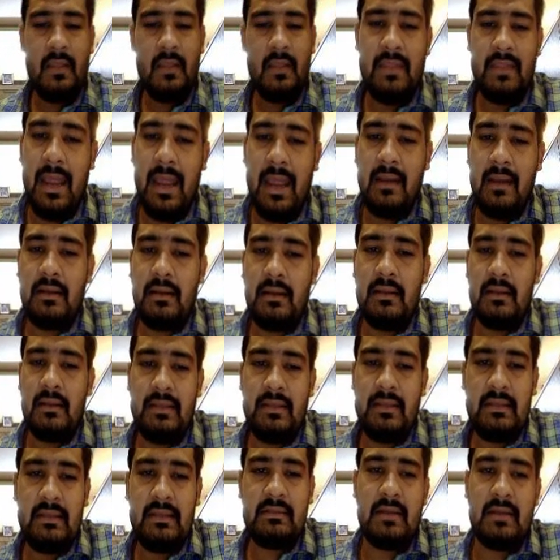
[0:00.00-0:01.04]
that
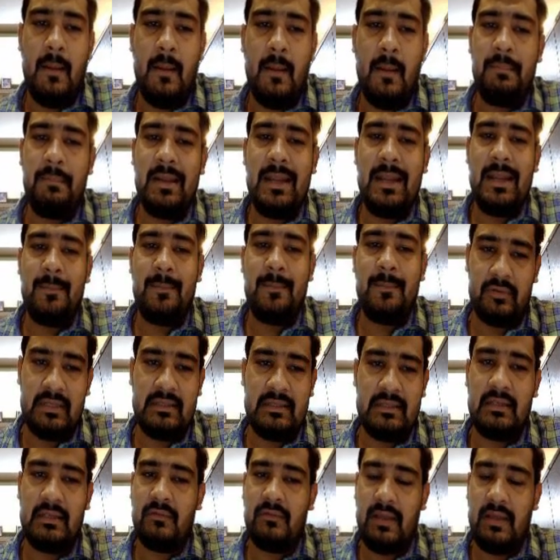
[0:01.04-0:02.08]
this complete process,
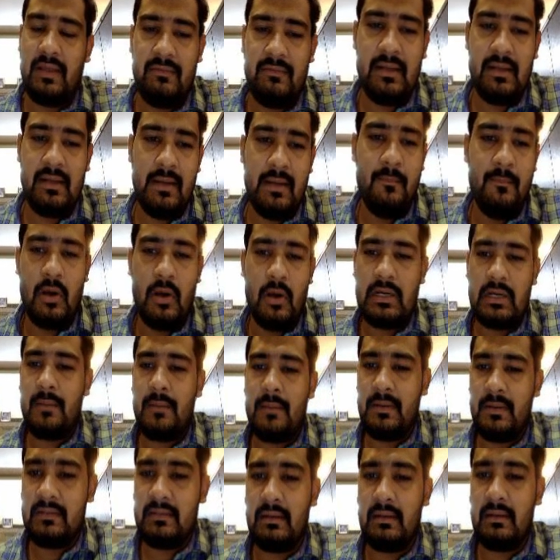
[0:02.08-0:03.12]
this is very
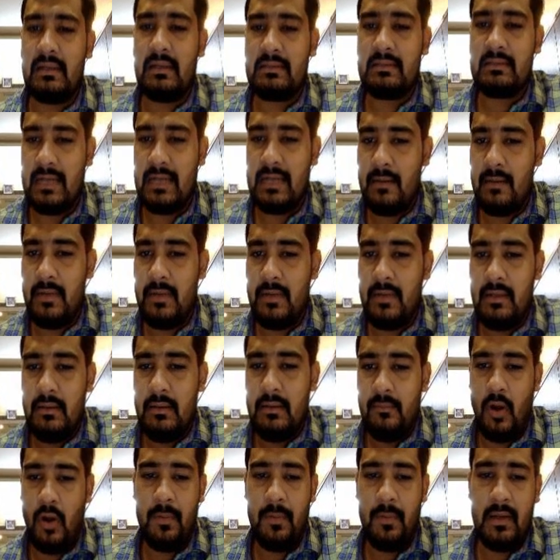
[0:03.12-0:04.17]
important, please understand me
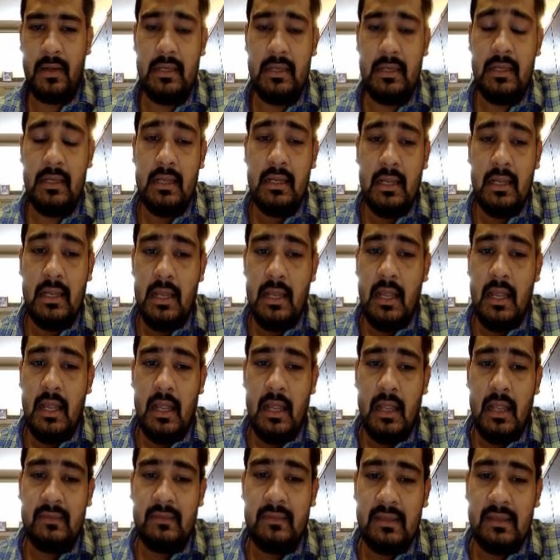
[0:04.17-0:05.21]
properly.
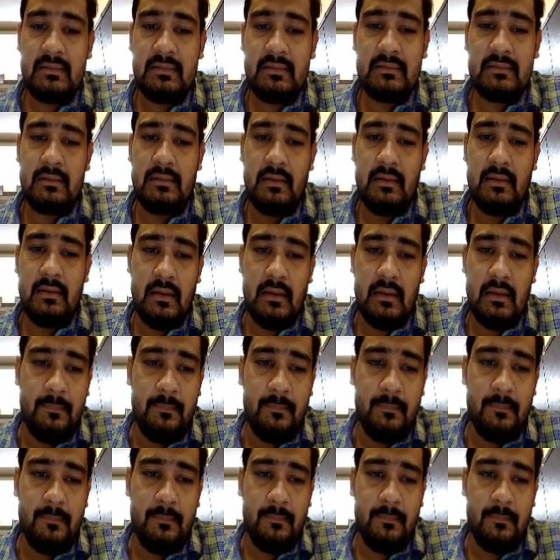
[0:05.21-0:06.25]
This
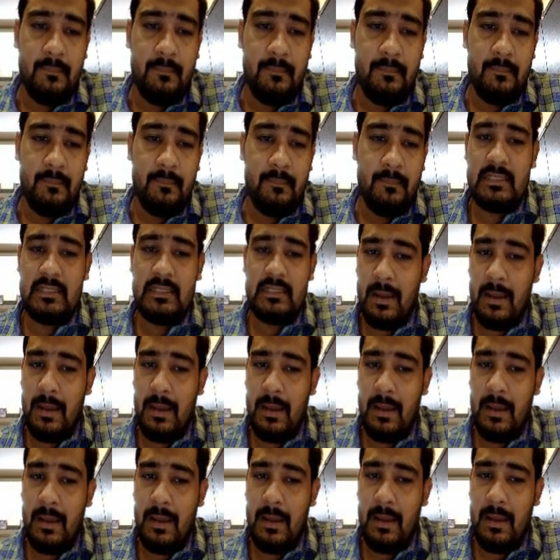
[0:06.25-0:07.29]
process, this
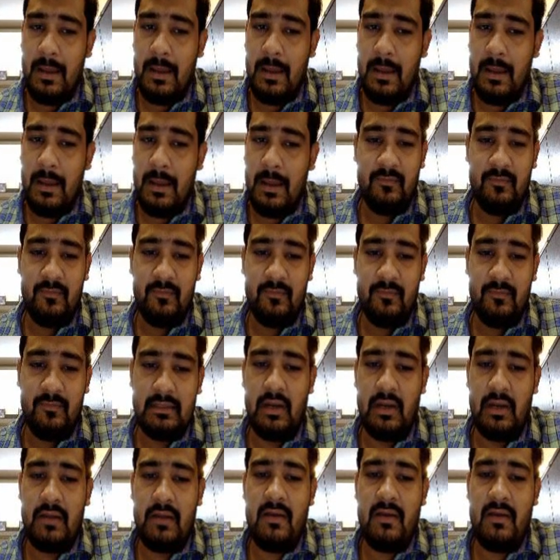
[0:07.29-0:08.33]
payment, what I'm saying, this
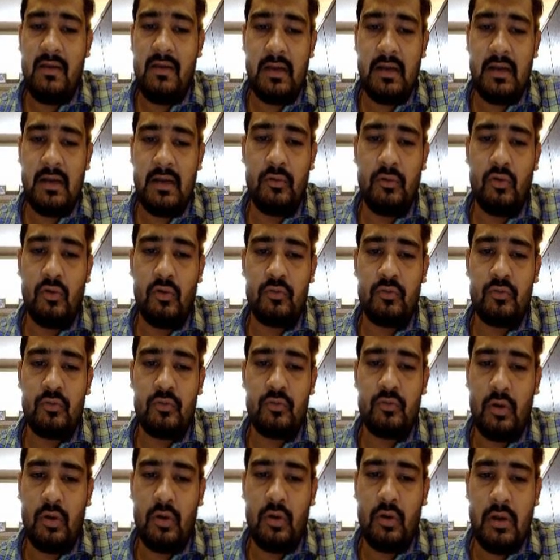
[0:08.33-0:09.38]
2500 euros
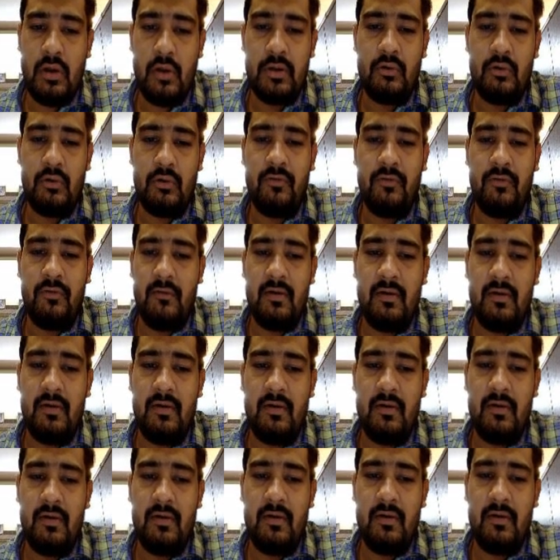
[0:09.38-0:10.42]
broken down into
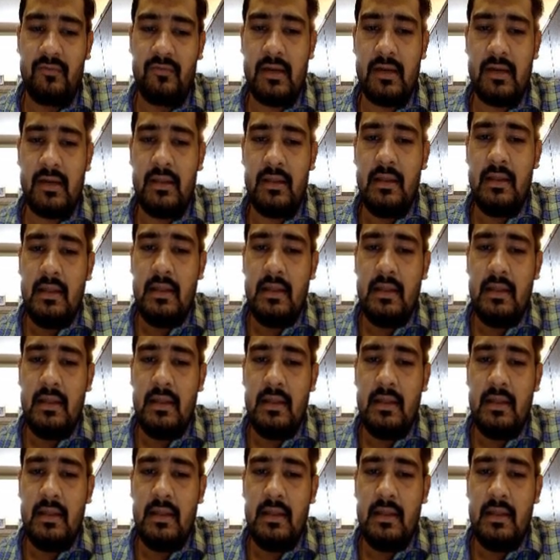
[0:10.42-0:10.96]
500, 1500,